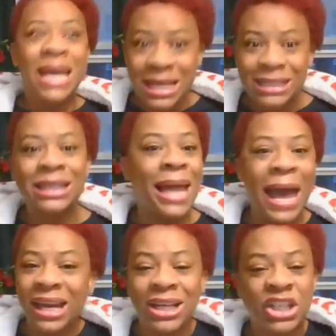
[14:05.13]
is
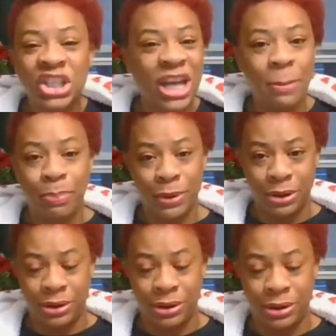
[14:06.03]
like a
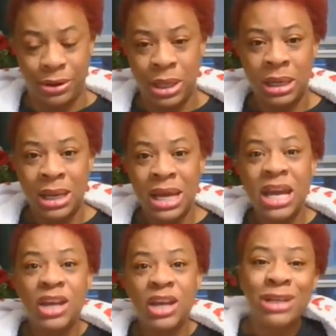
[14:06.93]
shepherd.
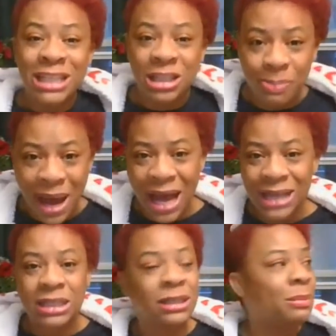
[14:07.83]
He's
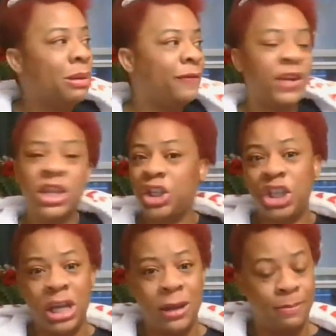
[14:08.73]
responsible for the
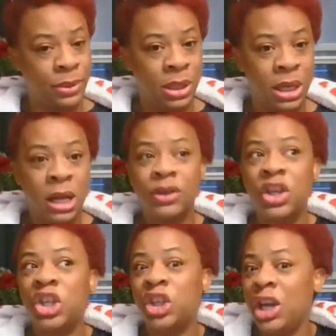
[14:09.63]
sheep.
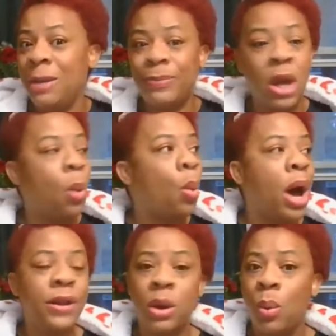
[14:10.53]
The sheep don't
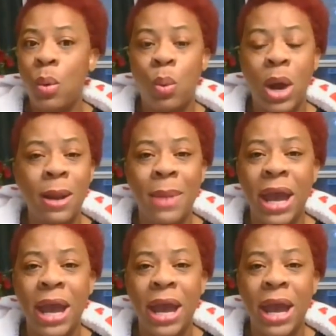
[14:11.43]
wonder, well, what am
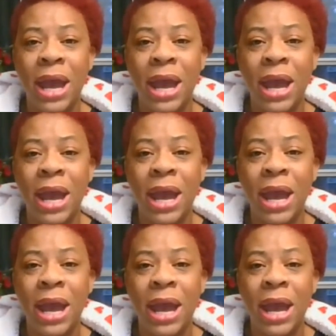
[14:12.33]
I going to eat? Where am
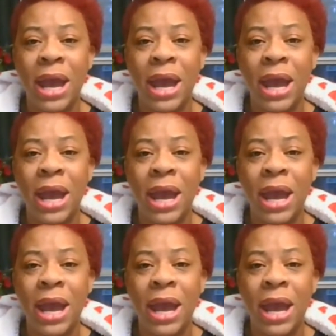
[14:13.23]
I going to eat?
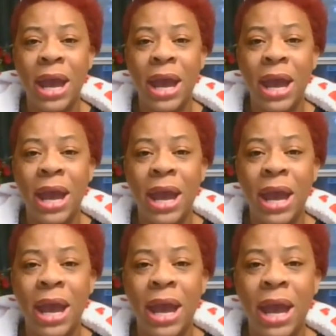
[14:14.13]
How am I going to drink
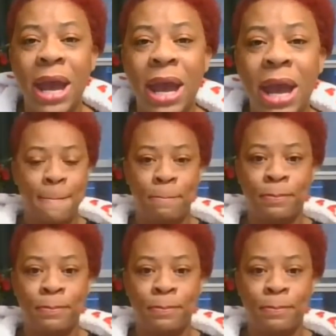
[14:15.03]
water? Uh-uh.